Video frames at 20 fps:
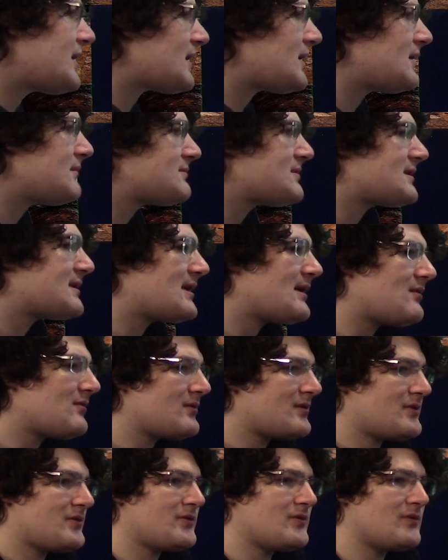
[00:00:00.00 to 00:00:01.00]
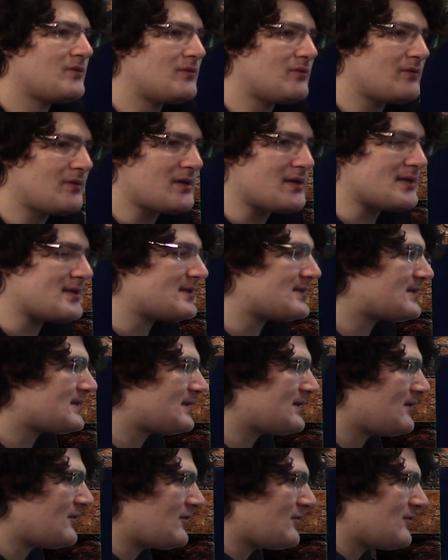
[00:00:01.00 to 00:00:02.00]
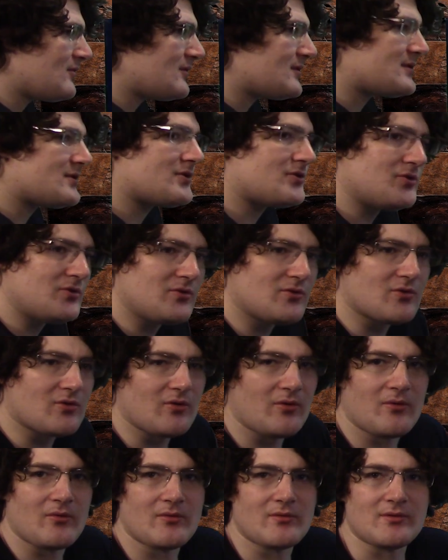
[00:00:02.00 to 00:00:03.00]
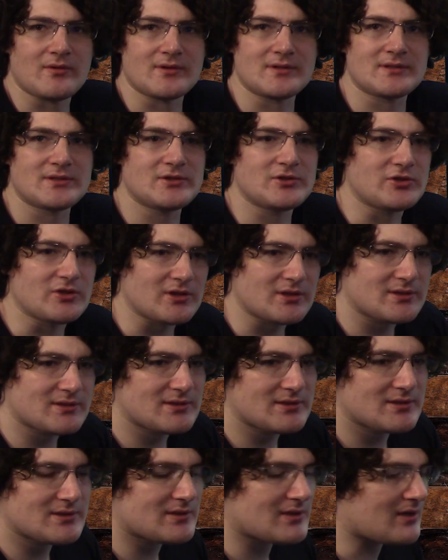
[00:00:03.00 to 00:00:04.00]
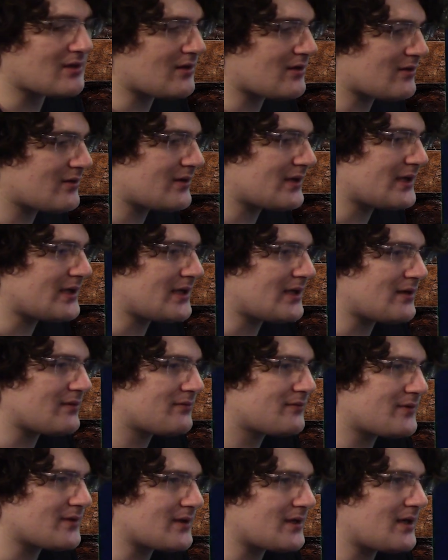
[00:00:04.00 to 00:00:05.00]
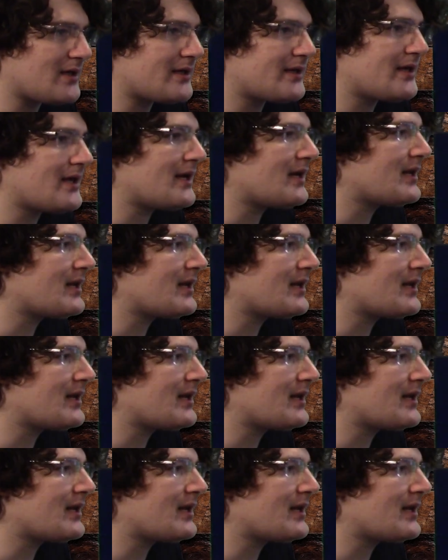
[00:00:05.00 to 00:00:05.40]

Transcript: it comes down to is those 2 cores just aren't enough to cut it